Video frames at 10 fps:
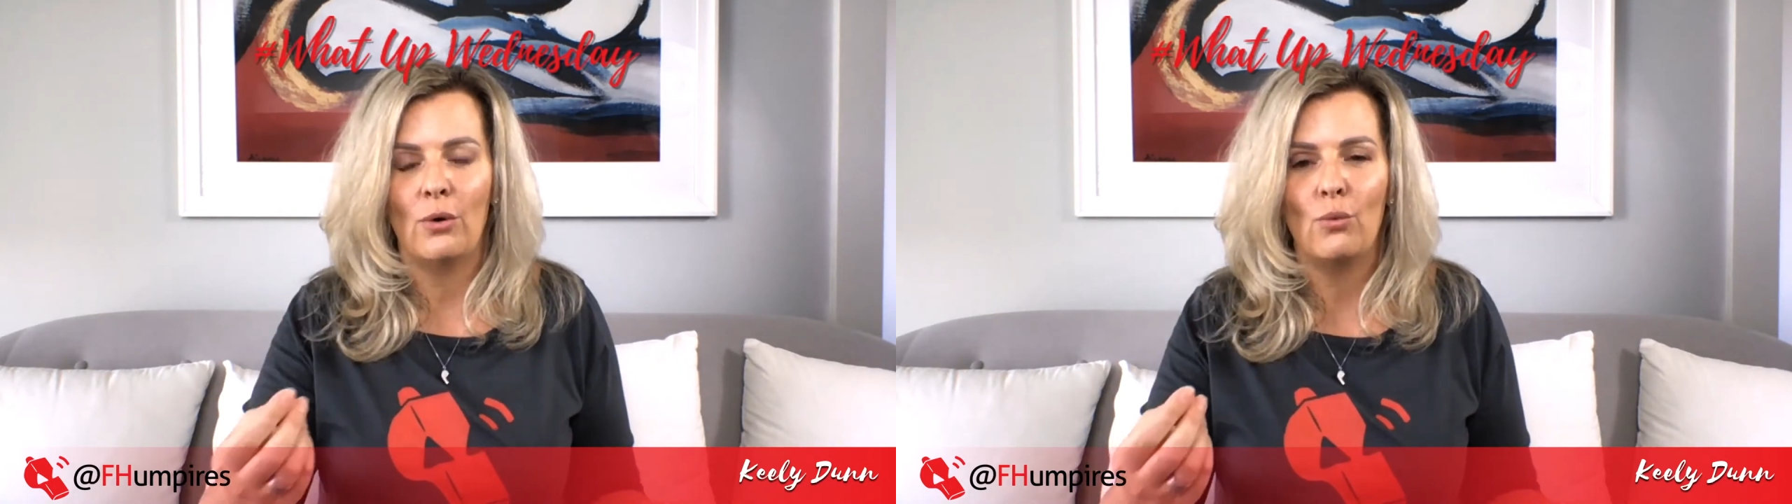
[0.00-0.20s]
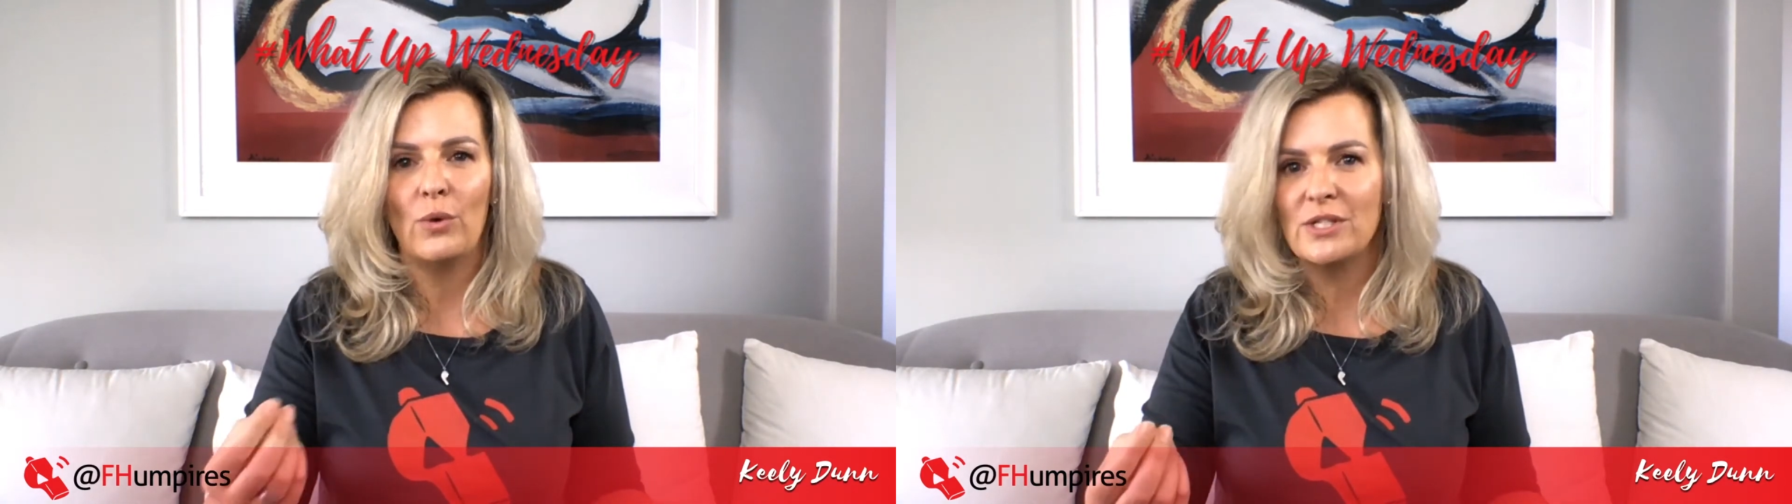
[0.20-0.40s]

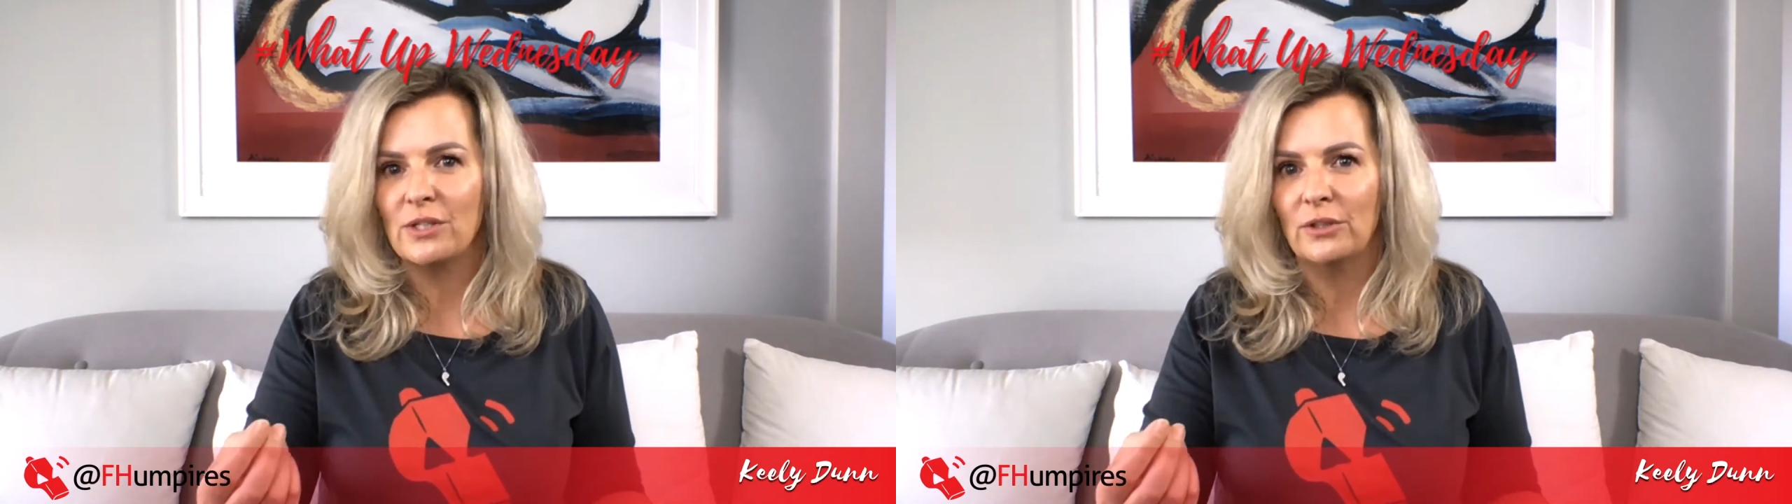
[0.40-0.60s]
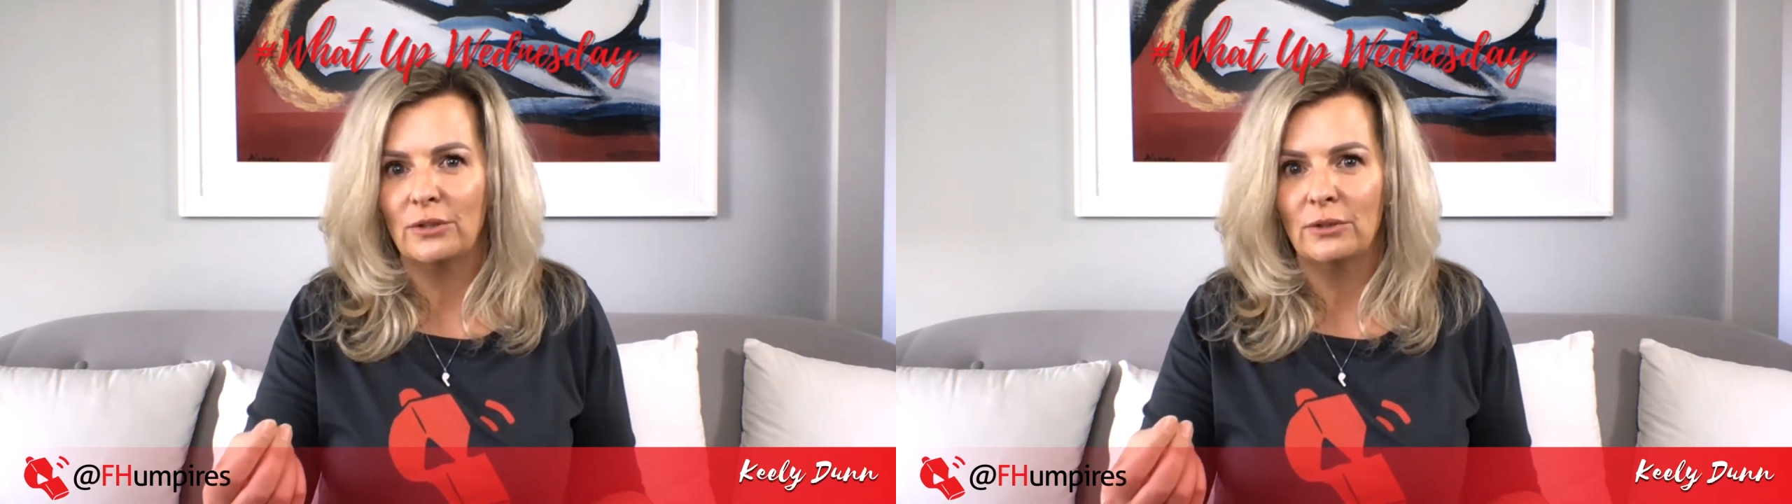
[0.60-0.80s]

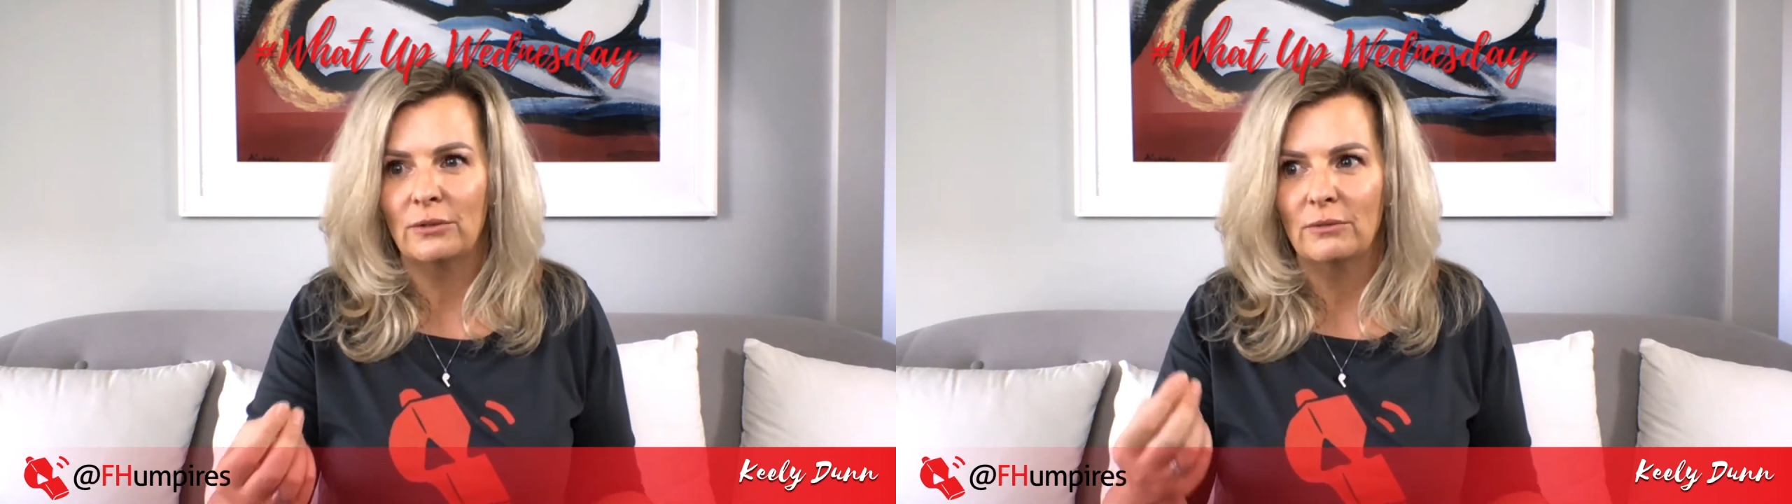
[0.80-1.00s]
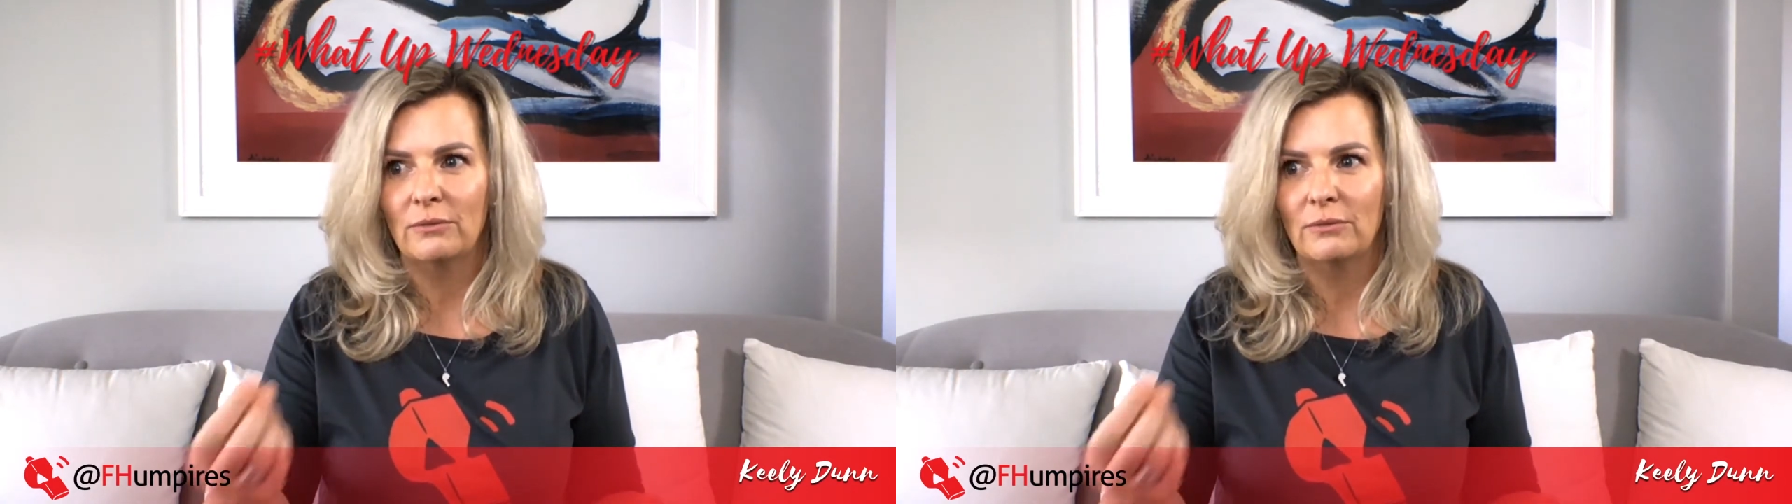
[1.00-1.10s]
whistle